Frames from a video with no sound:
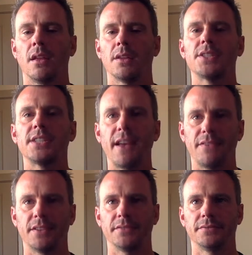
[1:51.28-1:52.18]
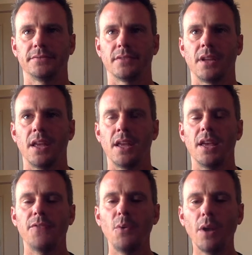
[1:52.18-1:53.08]
Seven,
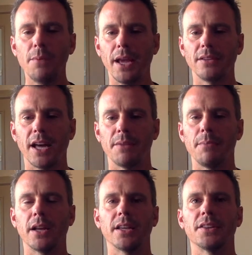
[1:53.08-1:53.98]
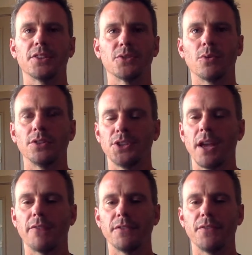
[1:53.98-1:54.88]
if you want to make a lot of money in this world, you
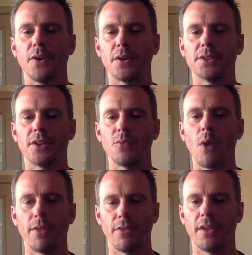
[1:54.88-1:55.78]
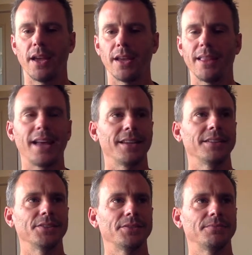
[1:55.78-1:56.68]
have to focus on one thing, and that
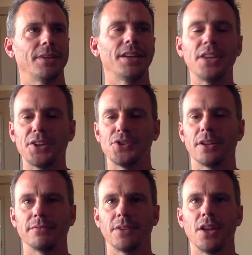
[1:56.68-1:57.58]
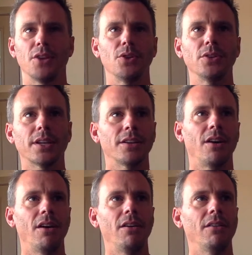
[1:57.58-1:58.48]
is addiction. You look at
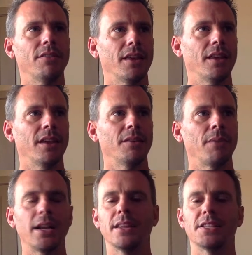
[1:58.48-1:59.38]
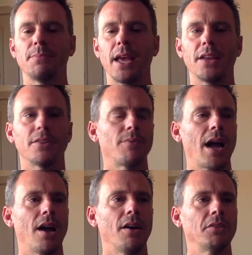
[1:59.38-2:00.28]
all the money that's made
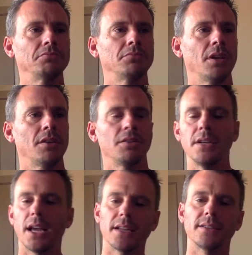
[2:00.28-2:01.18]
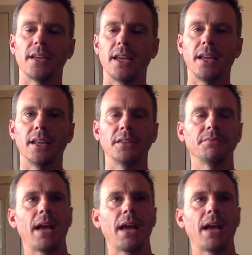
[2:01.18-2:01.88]
around nicotine,